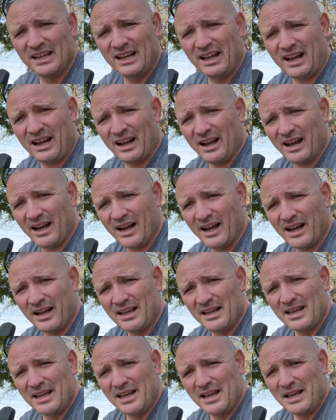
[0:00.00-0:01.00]

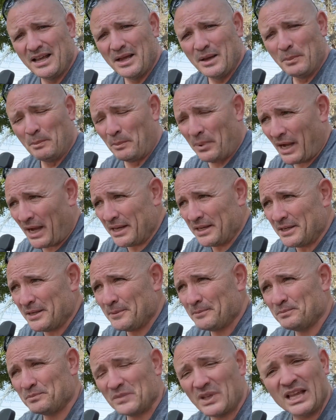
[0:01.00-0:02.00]
But
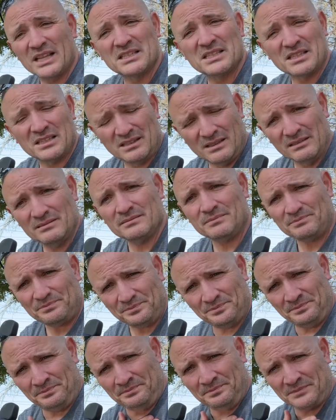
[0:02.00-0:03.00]
it's,
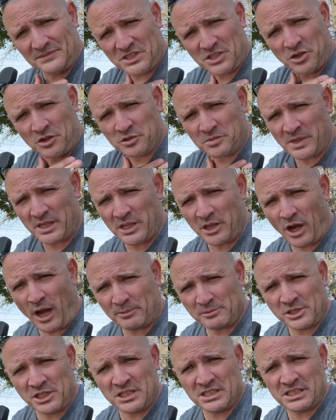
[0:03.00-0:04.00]
excuse me, the
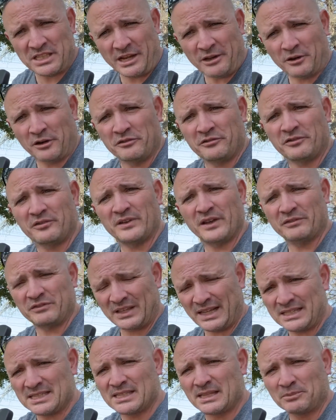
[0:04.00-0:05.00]
option is there if
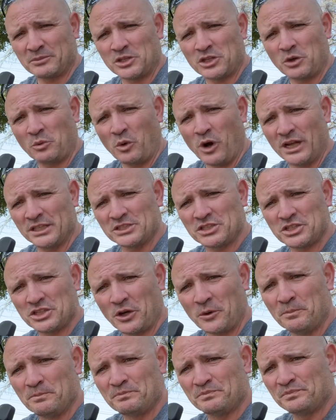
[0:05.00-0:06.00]
that's something you want.
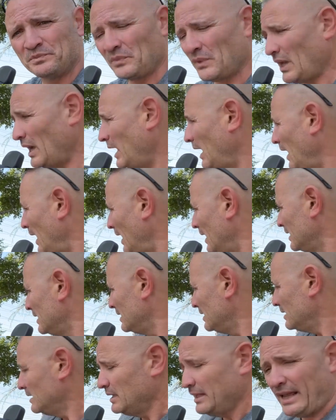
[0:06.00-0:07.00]
So,
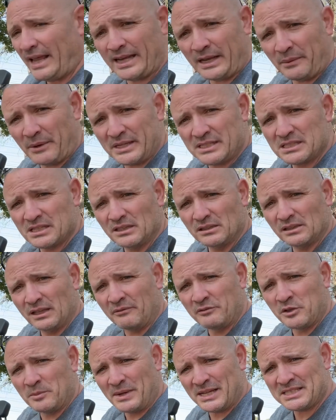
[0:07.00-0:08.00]
anyways,
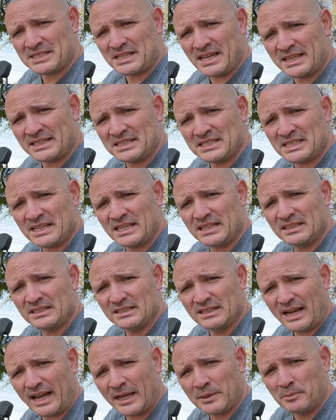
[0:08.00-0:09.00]
love the Mustang Seat.
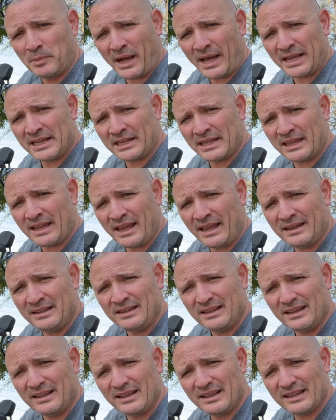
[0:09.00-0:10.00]
I'd buy it
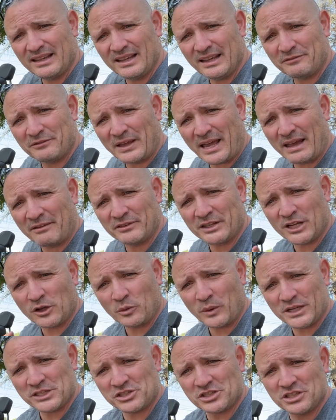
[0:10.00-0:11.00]
again. If you have any
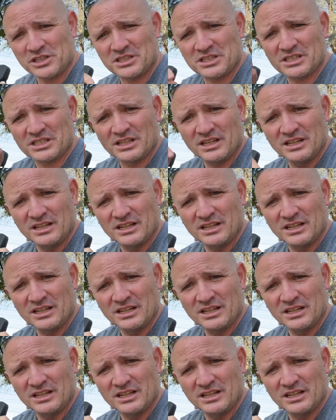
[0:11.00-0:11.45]
questions,